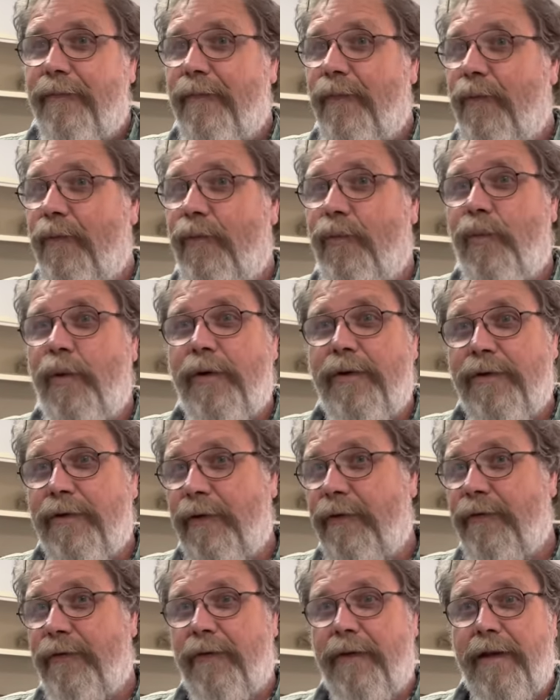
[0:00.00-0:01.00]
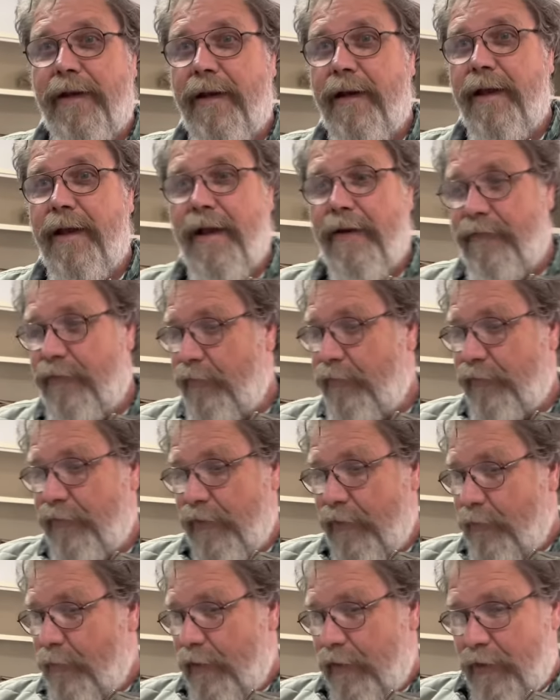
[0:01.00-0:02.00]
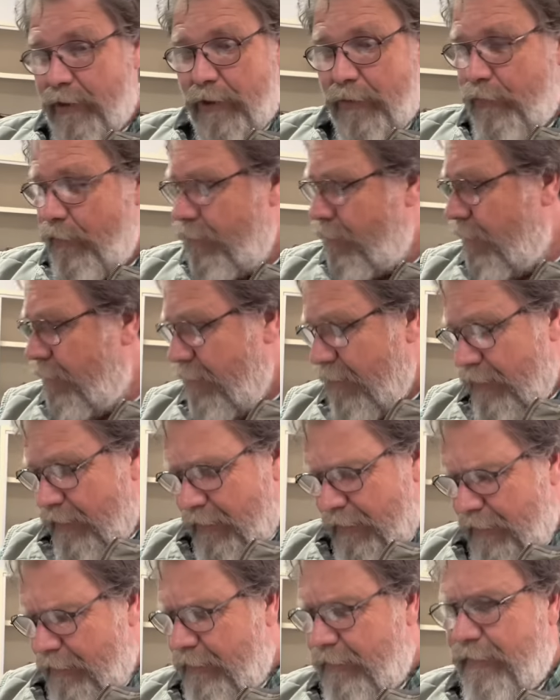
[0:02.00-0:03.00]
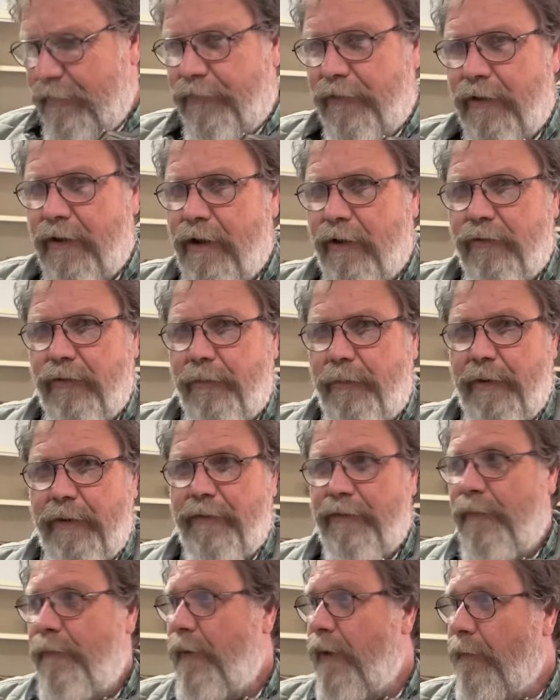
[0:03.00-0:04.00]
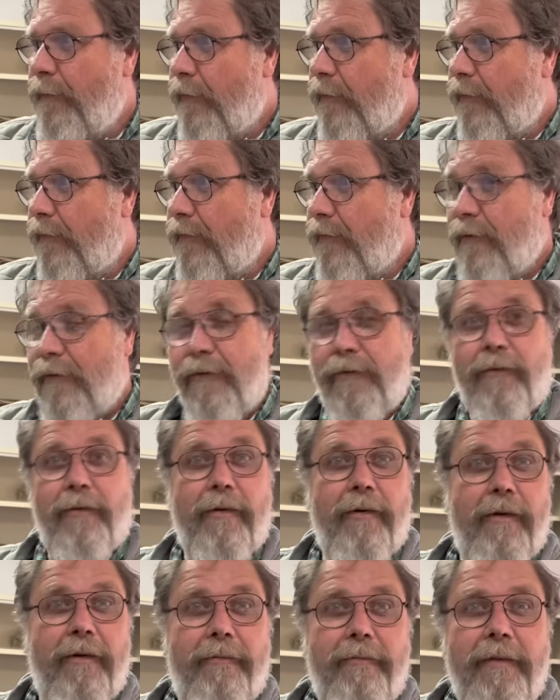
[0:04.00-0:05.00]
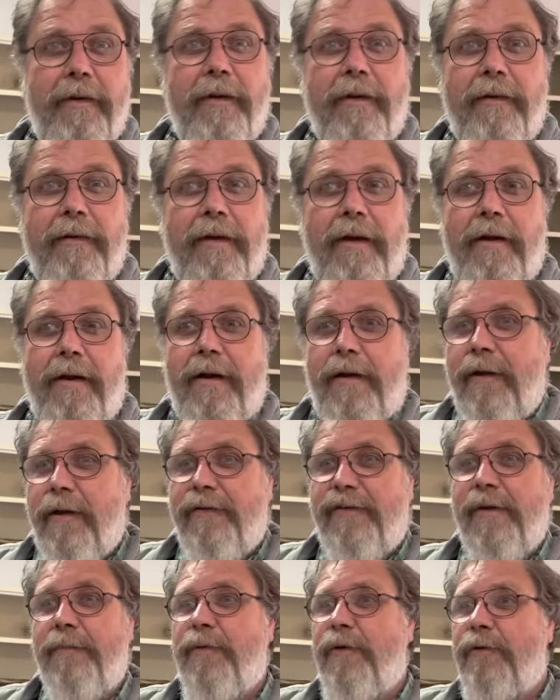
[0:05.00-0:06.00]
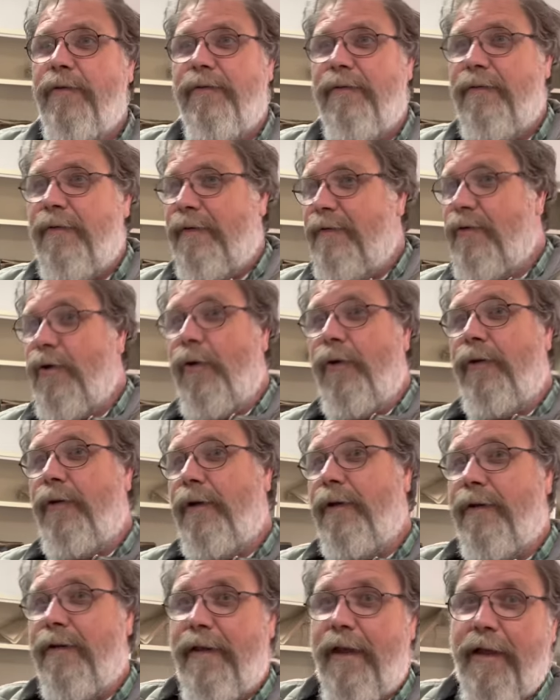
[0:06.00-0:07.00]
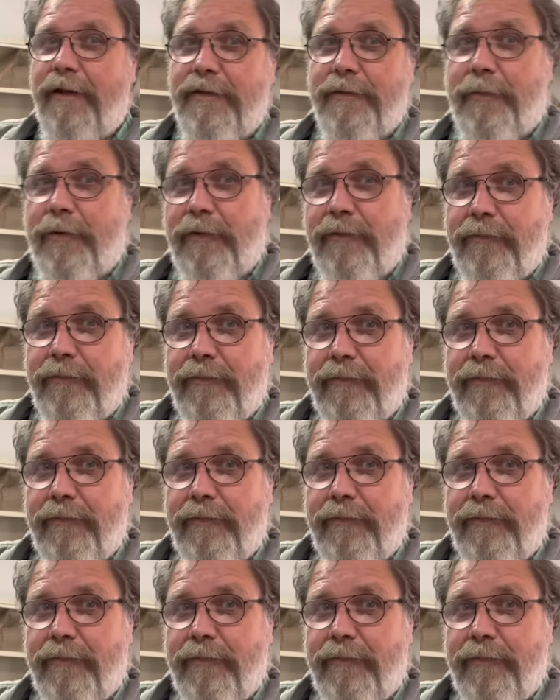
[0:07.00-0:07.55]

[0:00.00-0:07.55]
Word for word: yeah. what choice are they going to have? Who's going to want to go with a different color piece of paper or something totally intangible